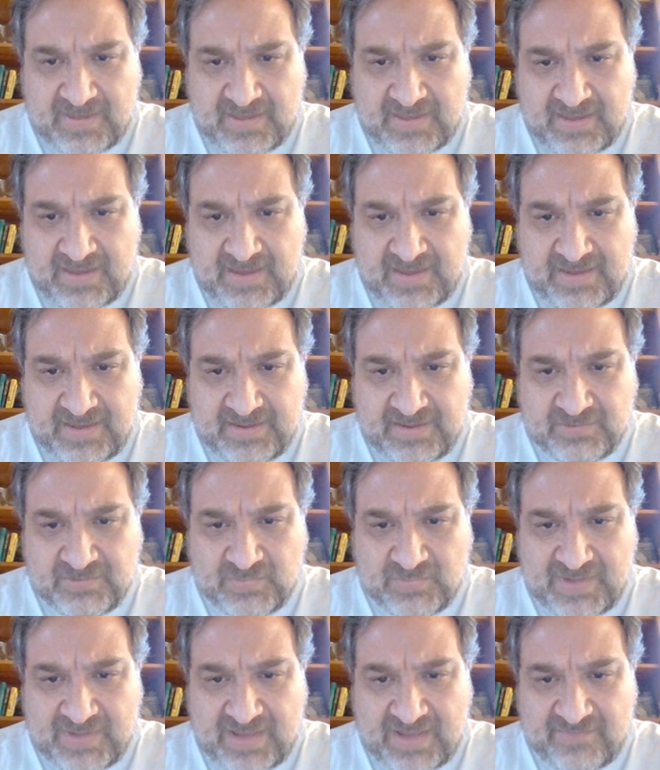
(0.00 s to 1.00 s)
And
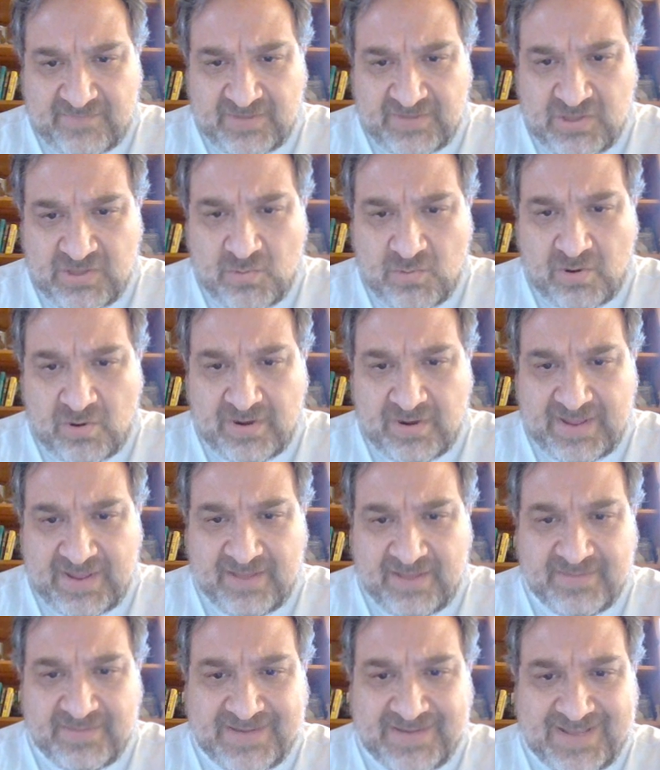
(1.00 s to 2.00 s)
we have a
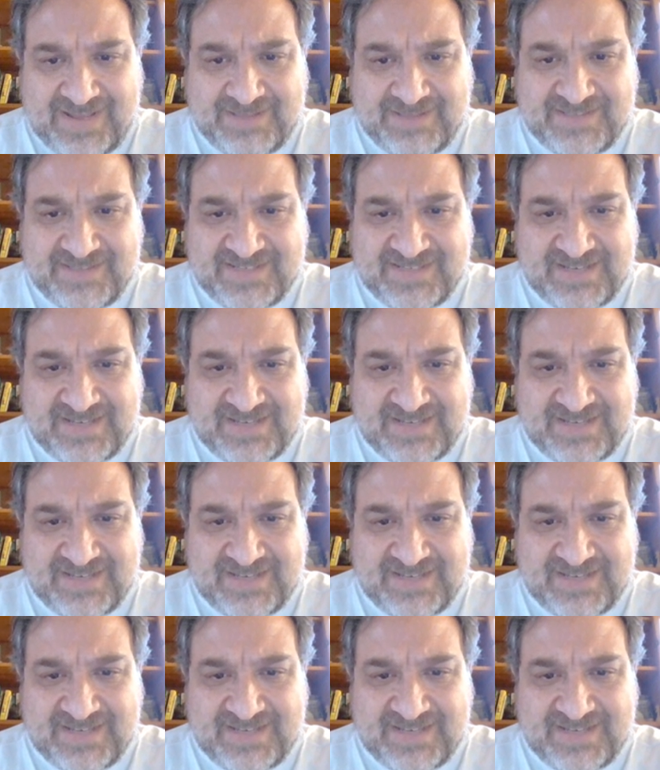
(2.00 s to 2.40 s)
URL that ends